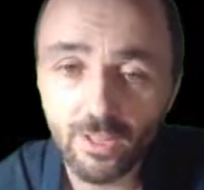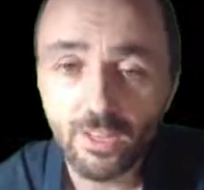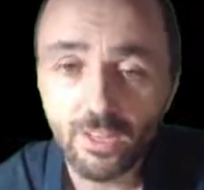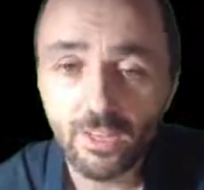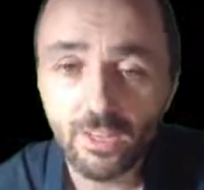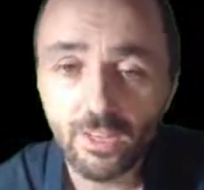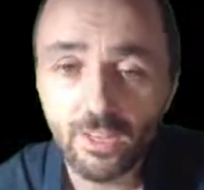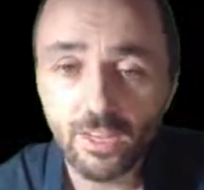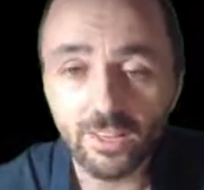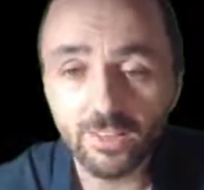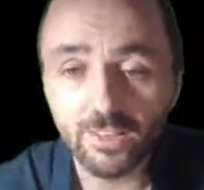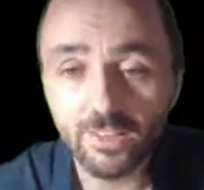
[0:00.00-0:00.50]

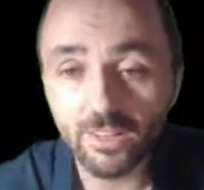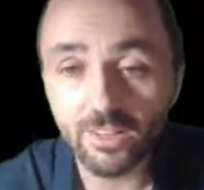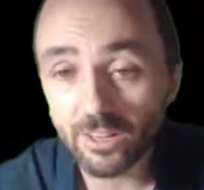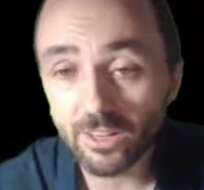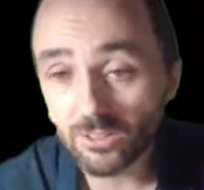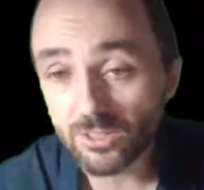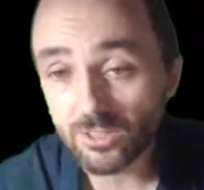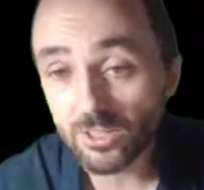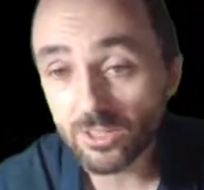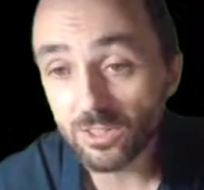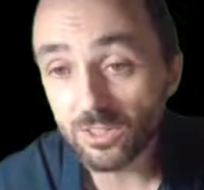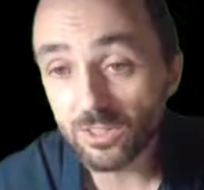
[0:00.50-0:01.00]
And
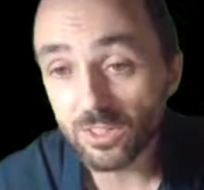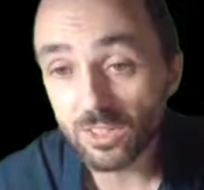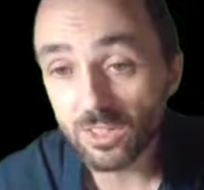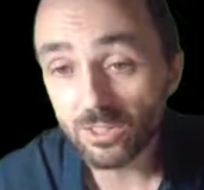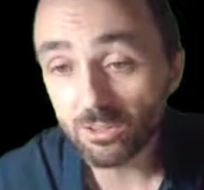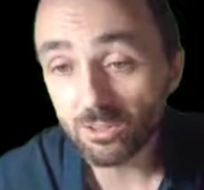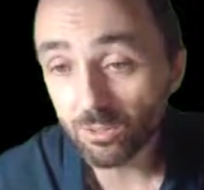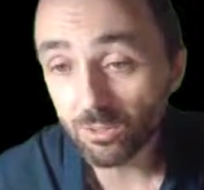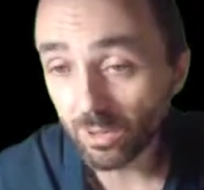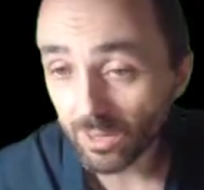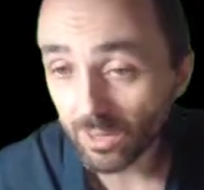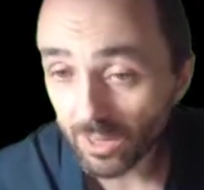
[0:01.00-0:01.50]
there's a need
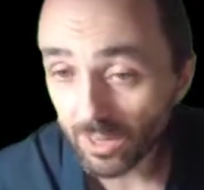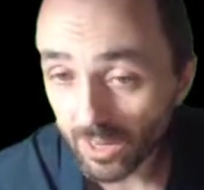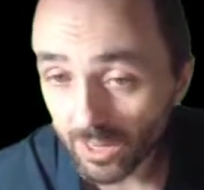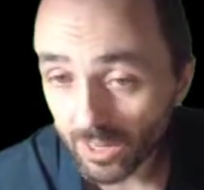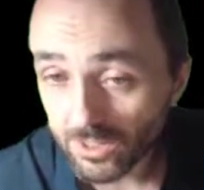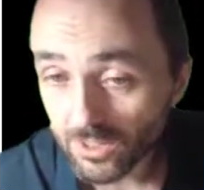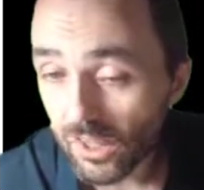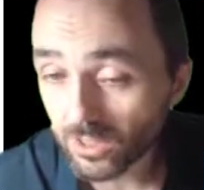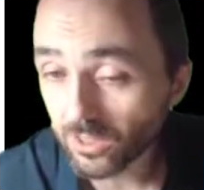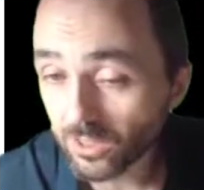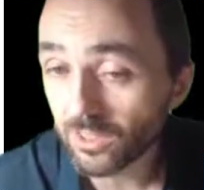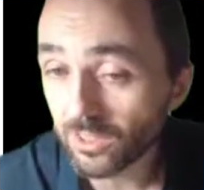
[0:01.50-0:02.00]
to
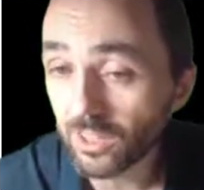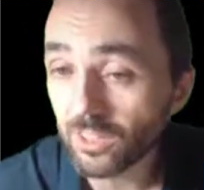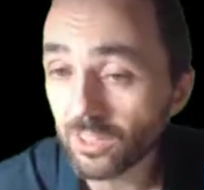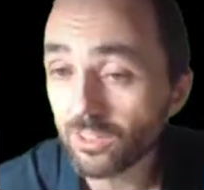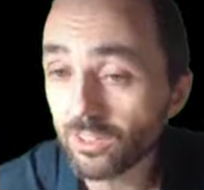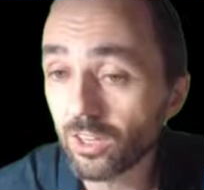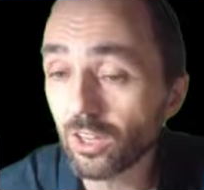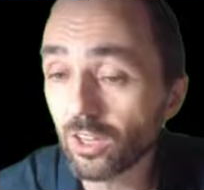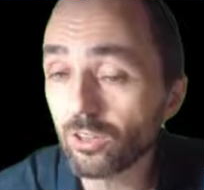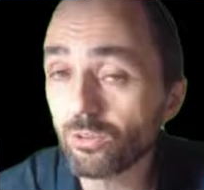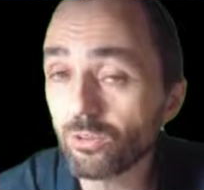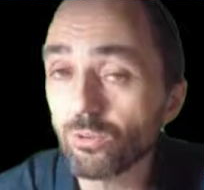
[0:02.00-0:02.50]
analyze the
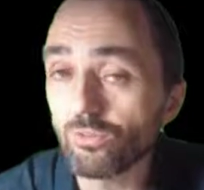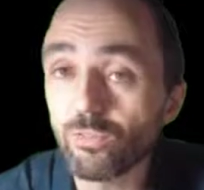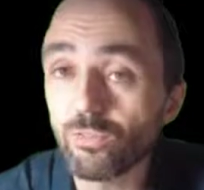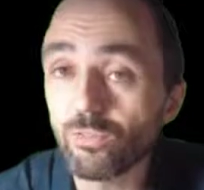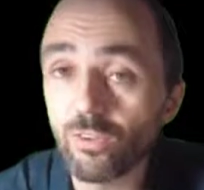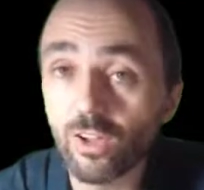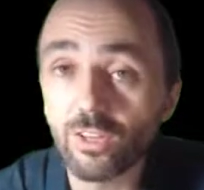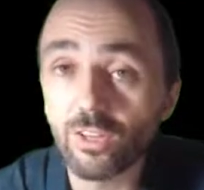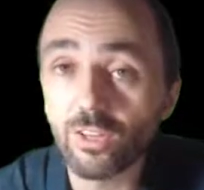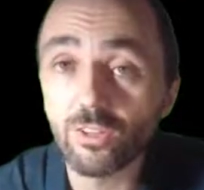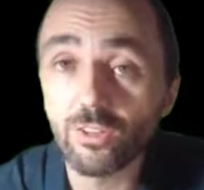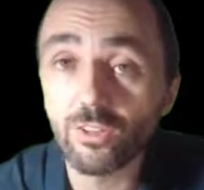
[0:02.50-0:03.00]
data to
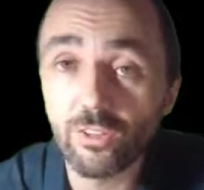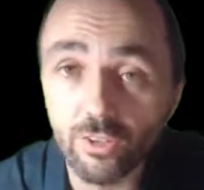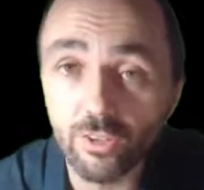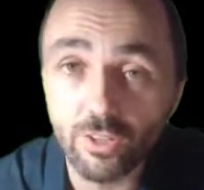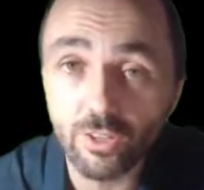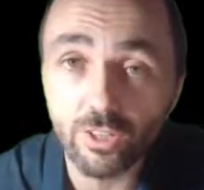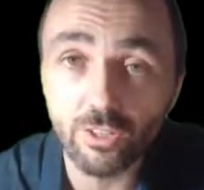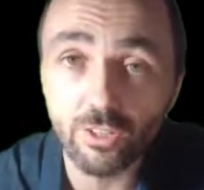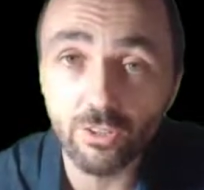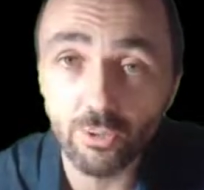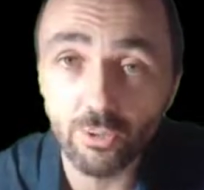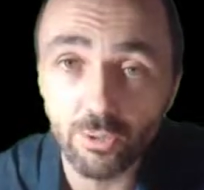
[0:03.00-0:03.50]
find the
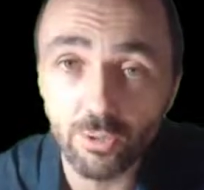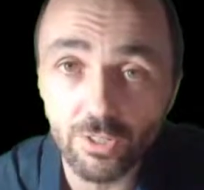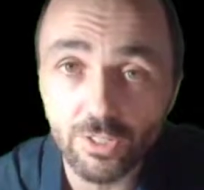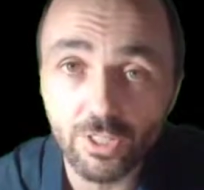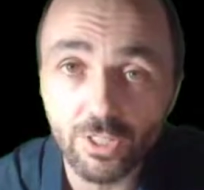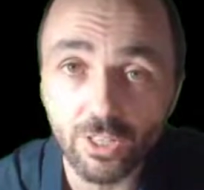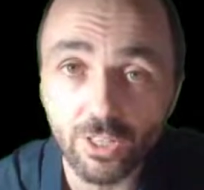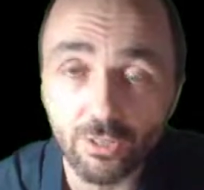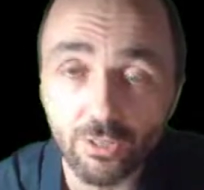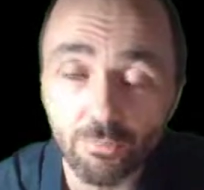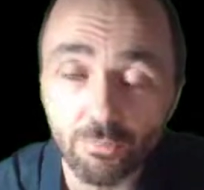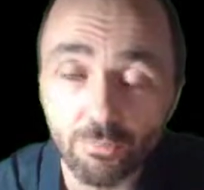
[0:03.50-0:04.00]

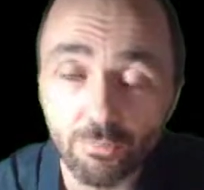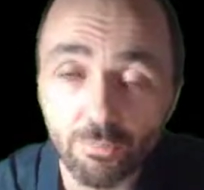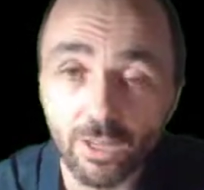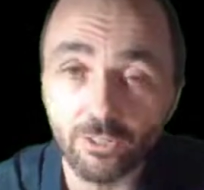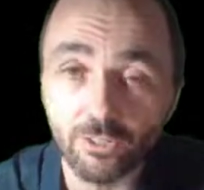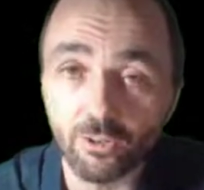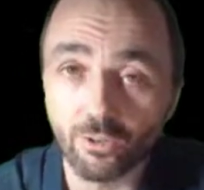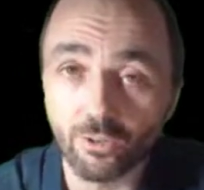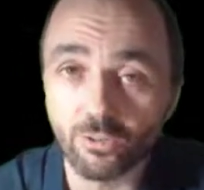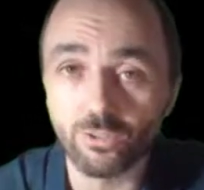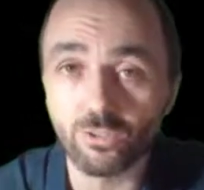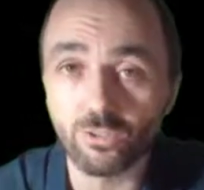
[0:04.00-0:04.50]
interesting
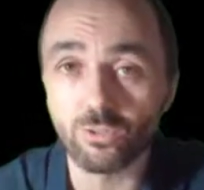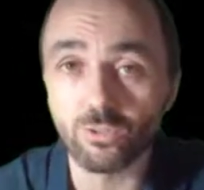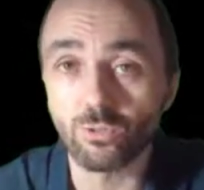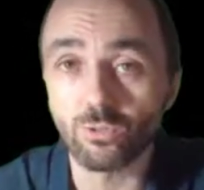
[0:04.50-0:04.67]
patterns,